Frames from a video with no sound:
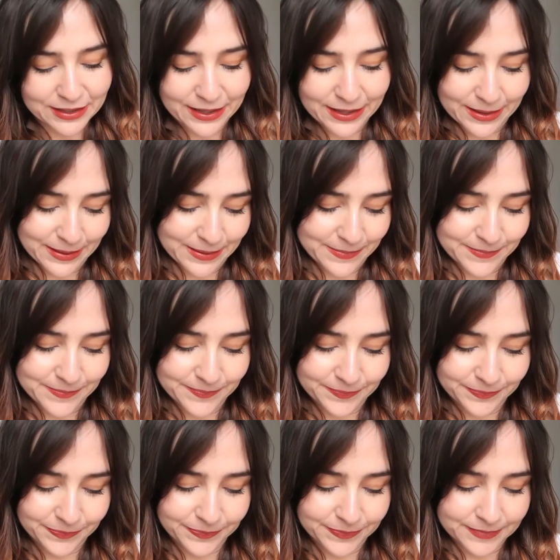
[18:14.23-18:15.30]

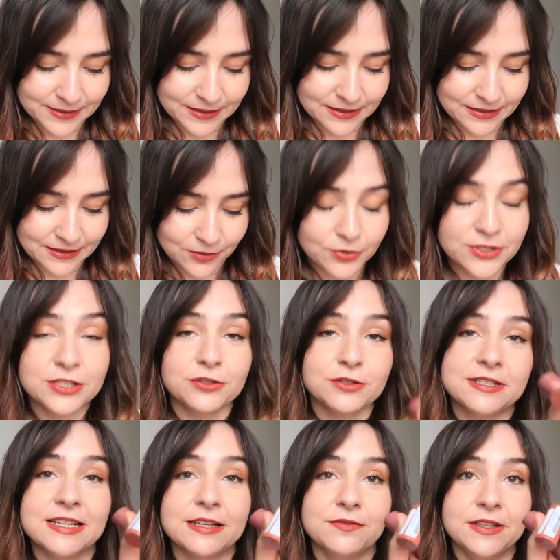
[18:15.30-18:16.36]
Oh, they do
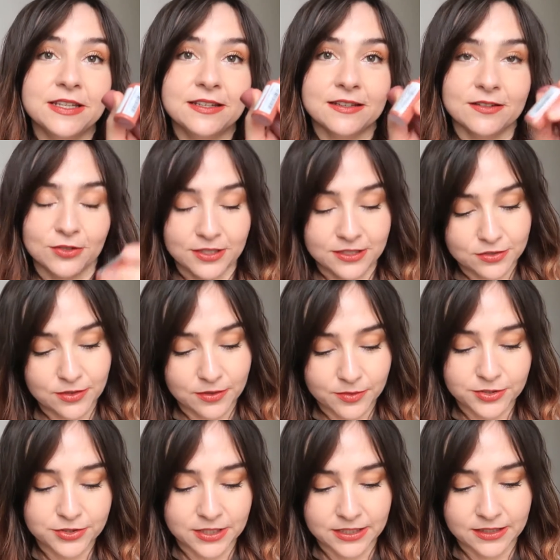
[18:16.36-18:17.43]
say vegan on it, so I
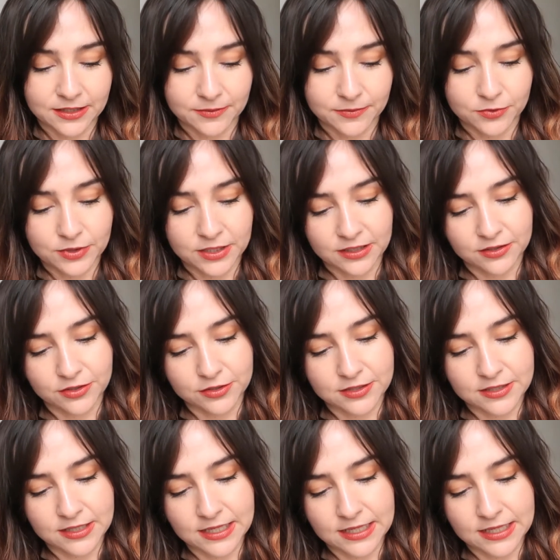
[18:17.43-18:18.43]
was right. Yep, okay, good.